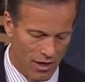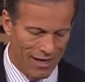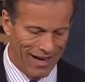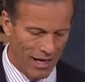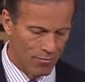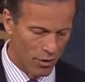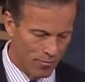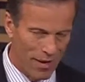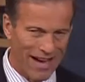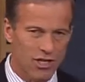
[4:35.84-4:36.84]
And
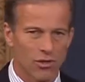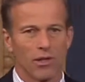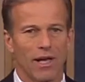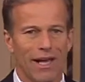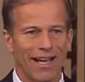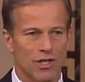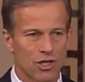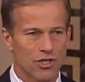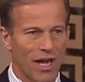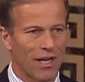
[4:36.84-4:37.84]
perpetually
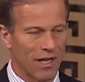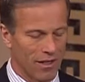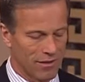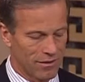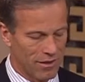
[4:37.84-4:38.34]
extending